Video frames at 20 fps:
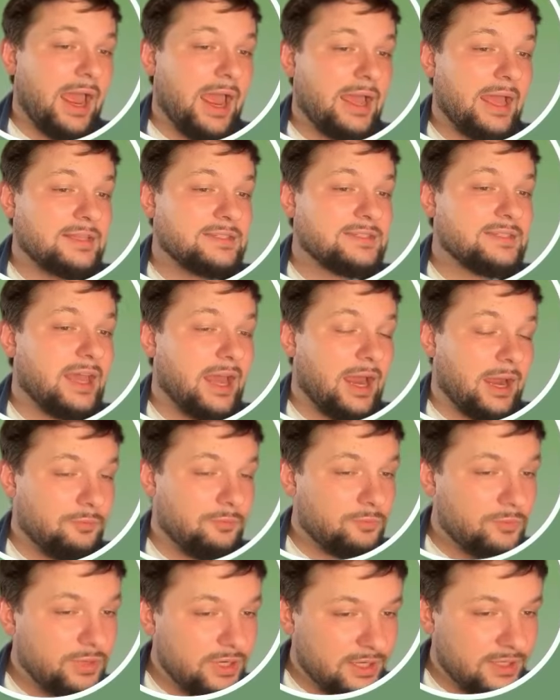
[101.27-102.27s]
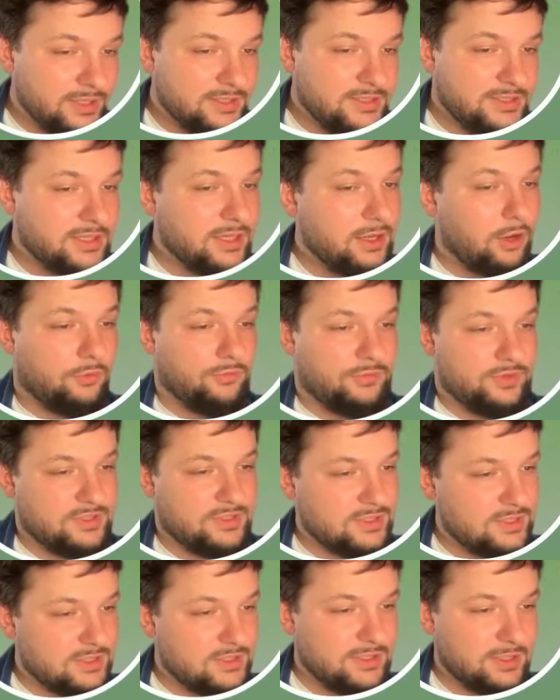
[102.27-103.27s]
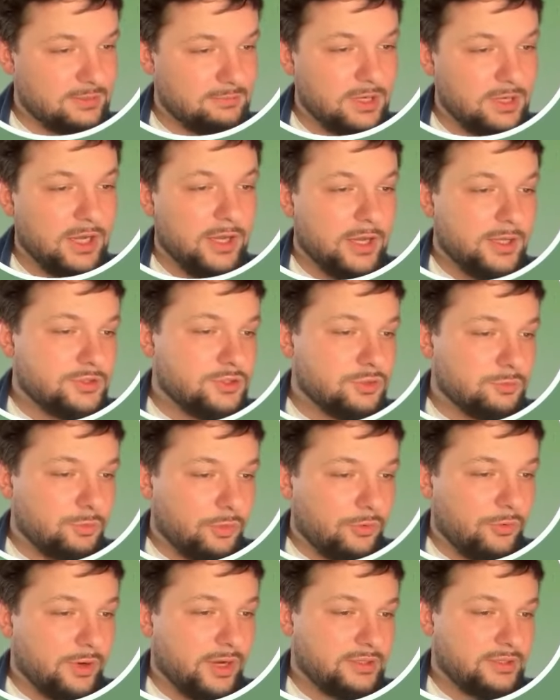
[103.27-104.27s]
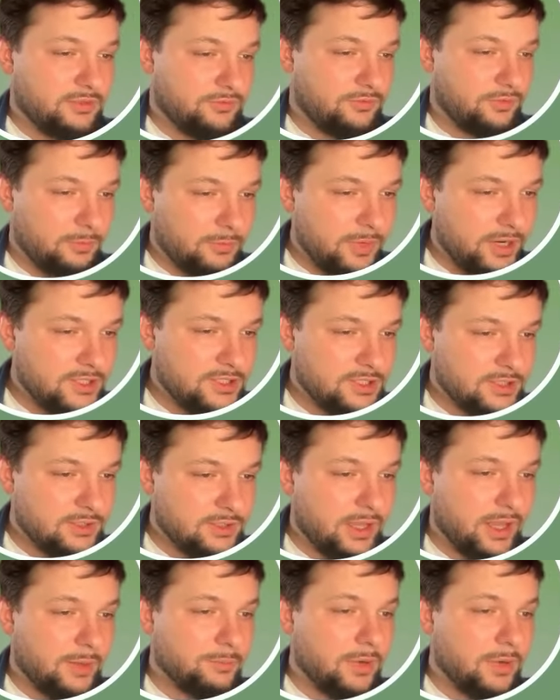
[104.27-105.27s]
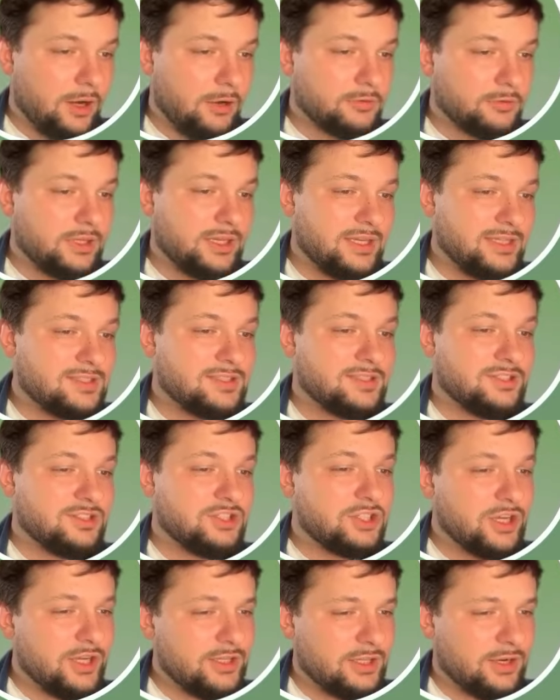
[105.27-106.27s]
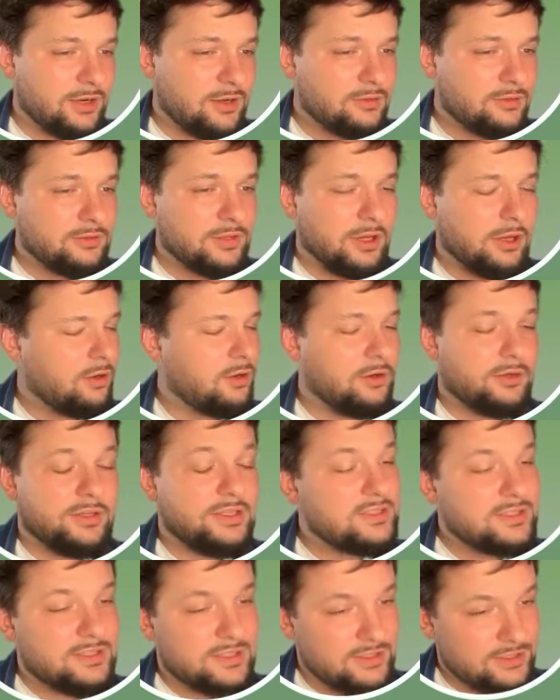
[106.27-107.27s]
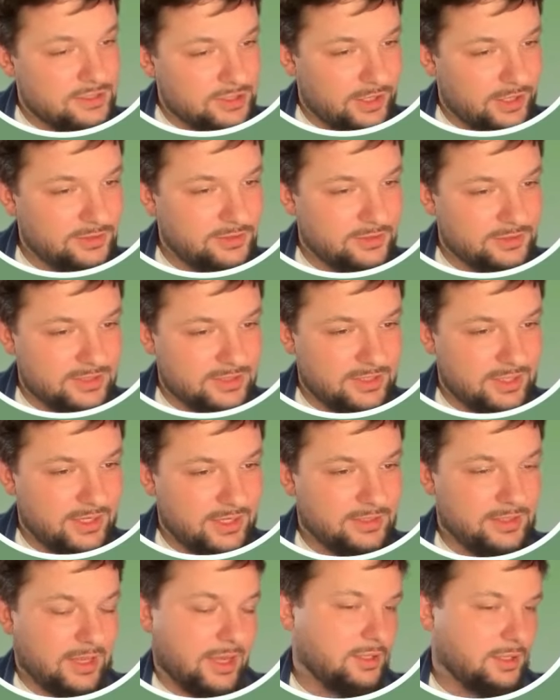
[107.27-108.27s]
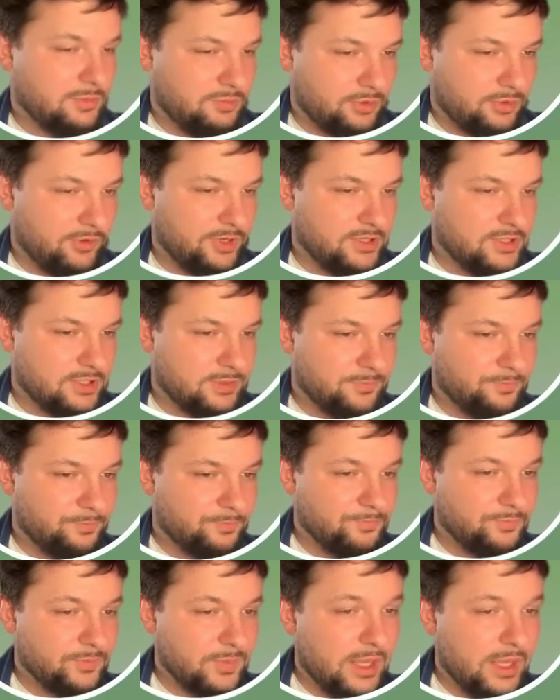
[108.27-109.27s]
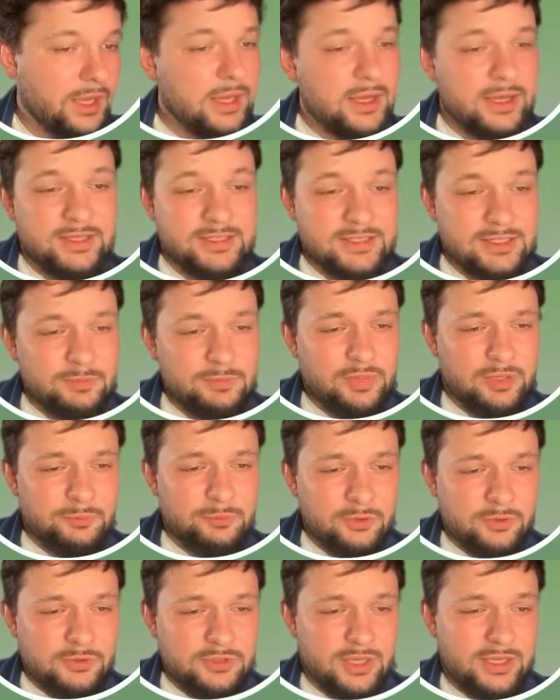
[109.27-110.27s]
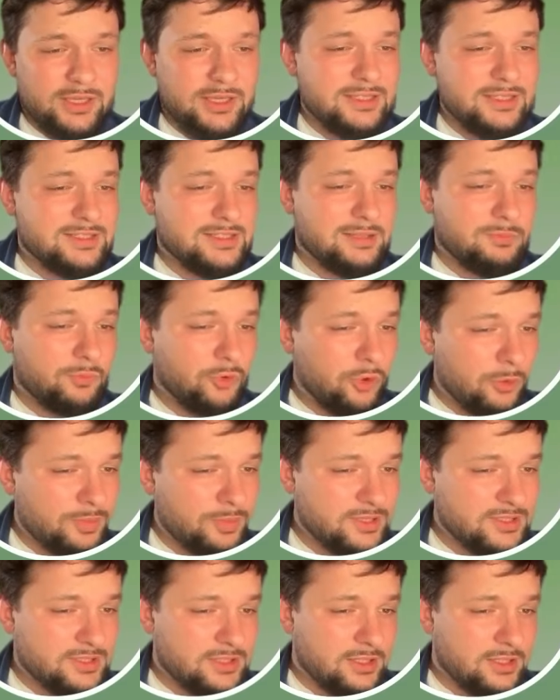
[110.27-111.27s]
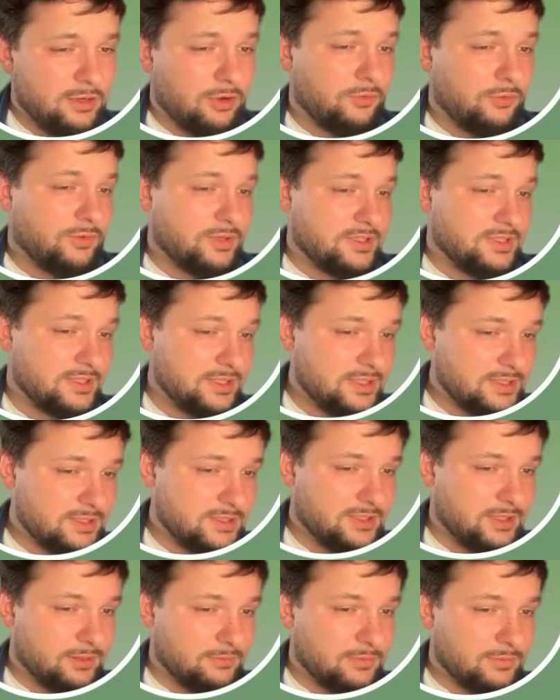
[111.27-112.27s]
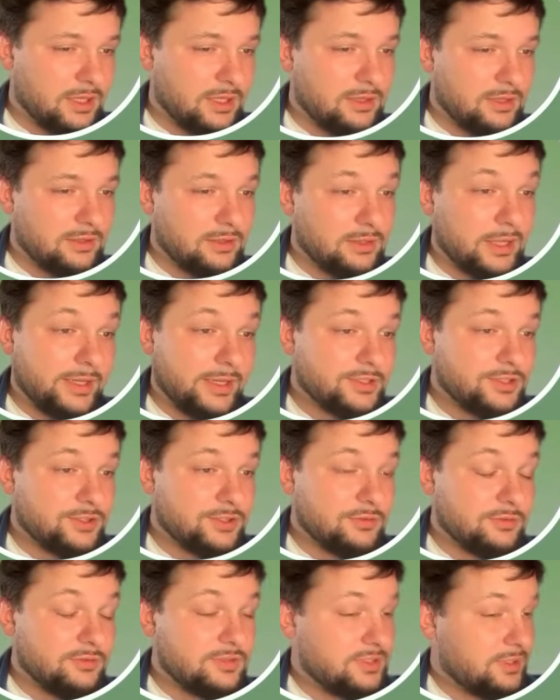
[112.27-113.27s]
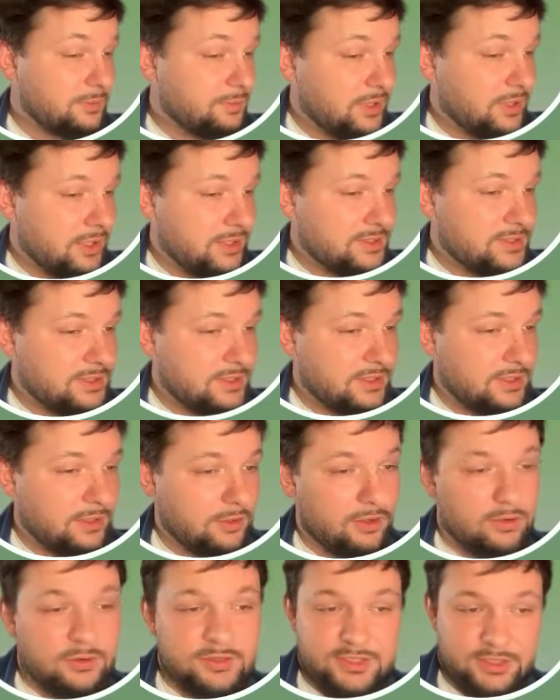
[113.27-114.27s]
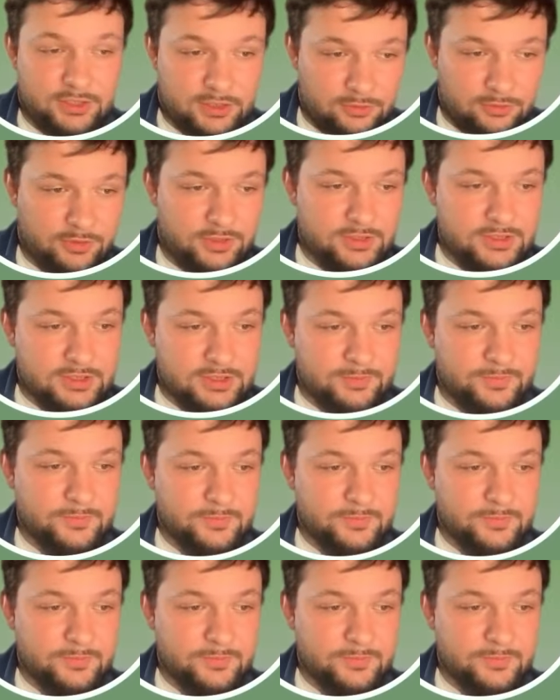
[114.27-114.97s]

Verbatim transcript: the ability of a system to provide information about its general or uh, its internal state and operation. Simply put, it's a property of a system like to stability or security.